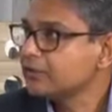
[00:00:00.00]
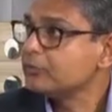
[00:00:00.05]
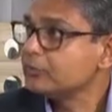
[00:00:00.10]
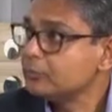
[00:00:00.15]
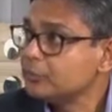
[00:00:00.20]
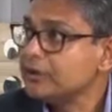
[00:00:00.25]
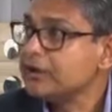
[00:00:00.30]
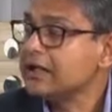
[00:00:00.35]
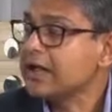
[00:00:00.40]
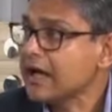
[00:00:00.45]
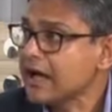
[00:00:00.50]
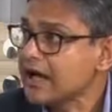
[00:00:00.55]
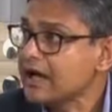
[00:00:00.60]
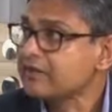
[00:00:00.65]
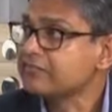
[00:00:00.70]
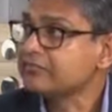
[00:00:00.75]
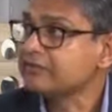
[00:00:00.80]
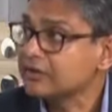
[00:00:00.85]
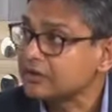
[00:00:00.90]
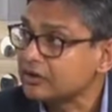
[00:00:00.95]
will have
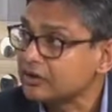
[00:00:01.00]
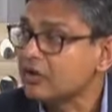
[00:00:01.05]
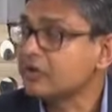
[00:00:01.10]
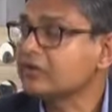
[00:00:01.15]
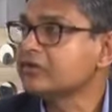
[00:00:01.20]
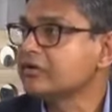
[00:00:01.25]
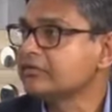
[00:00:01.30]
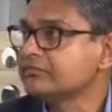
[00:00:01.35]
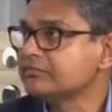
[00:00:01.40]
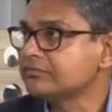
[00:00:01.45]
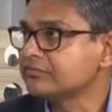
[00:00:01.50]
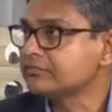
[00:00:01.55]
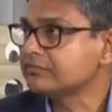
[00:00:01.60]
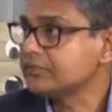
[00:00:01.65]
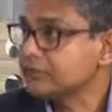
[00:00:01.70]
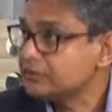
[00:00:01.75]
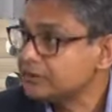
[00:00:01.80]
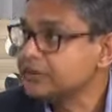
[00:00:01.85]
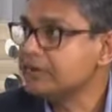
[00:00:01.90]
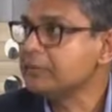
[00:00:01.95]
a lot of
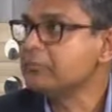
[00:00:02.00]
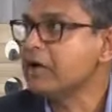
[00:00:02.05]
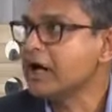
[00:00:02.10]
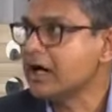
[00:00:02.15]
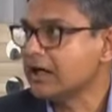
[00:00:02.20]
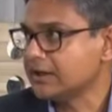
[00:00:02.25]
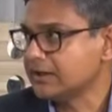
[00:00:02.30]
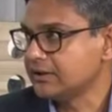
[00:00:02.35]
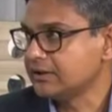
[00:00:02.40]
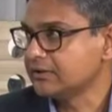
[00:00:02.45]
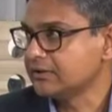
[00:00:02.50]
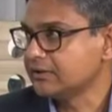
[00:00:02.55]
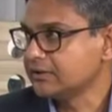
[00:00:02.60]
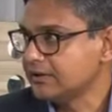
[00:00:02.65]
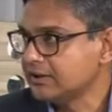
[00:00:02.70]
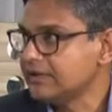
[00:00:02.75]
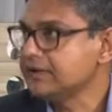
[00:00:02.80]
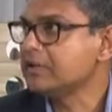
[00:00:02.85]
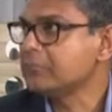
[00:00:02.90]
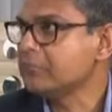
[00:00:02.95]
demand
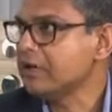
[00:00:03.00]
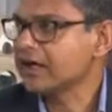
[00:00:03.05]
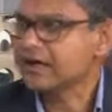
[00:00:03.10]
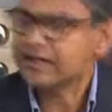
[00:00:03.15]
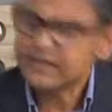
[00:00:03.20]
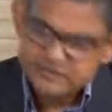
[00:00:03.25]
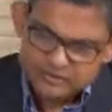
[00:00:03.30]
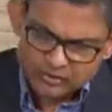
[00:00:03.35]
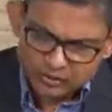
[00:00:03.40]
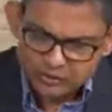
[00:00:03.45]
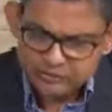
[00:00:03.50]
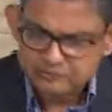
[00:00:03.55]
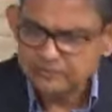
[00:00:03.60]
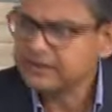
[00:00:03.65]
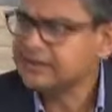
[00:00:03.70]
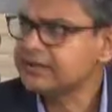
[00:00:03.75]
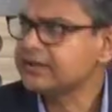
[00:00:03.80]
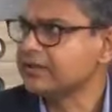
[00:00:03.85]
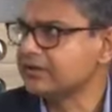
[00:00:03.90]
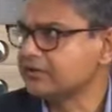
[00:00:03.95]
in the market it's
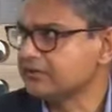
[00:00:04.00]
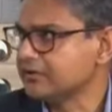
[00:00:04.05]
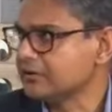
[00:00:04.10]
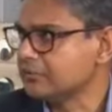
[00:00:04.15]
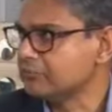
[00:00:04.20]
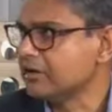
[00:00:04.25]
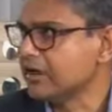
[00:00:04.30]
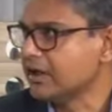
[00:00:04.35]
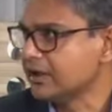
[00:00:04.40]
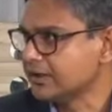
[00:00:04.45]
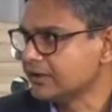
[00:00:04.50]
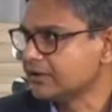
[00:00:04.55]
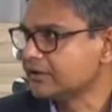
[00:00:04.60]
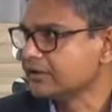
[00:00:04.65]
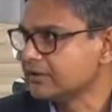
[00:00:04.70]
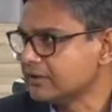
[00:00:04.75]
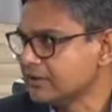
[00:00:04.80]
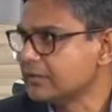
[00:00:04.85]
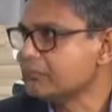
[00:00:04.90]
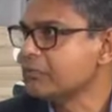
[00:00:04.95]
already there in the market yes.
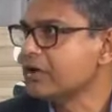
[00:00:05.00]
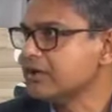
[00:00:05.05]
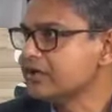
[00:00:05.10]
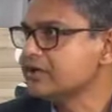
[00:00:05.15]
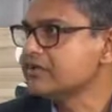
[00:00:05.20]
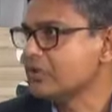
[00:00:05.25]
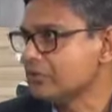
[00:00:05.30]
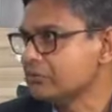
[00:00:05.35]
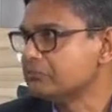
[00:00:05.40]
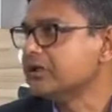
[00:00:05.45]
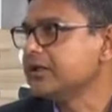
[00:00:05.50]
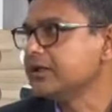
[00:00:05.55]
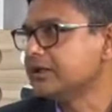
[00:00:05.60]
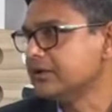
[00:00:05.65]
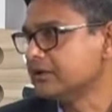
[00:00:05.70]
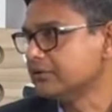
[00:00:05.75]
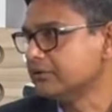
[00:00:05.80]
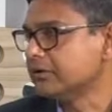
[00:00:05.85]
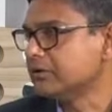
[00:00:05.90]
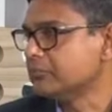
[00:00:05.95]
the demand is already
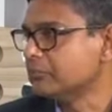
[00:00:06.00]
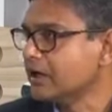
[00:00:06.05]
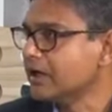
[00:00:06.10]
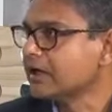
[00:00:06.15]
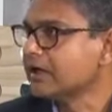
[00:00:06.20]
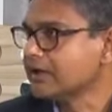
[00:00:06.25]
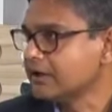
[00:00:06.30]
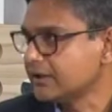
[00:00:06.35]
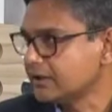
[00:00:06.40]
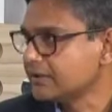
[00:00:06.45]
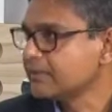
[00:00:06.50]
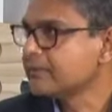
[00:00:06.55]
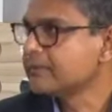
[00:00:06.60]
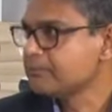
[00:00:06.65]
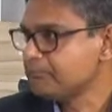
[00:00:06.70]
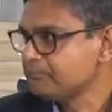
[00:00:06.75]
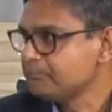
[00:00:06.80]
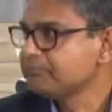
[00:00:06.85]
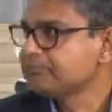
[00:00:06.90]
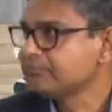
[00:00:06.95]
there in the market
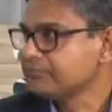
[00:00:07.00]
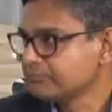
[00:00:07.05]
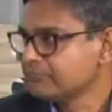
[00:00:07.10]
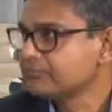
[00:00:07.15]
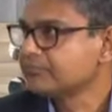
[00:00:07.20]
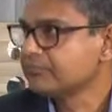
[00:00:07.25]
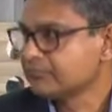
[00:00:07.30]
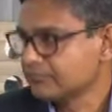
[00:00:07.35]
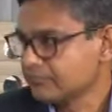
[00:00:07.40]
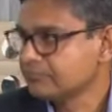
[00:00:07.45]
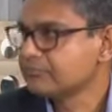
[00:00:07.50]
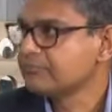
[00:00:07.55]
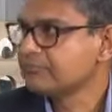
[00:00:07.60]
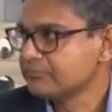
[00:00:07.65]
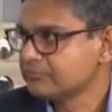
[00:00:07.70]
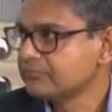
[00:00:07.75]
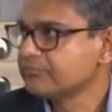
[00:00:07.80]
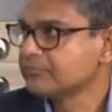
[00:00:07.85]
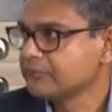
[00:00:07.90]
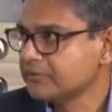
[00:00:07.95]
okay
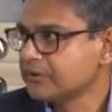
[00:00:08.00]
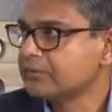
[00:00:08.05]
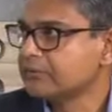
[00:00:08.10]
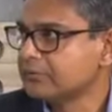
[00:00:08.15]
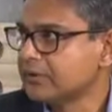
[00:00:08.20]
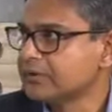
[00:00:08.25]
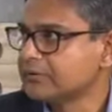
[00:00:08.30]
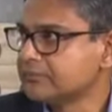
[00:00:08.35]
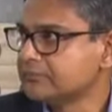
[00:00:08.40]
right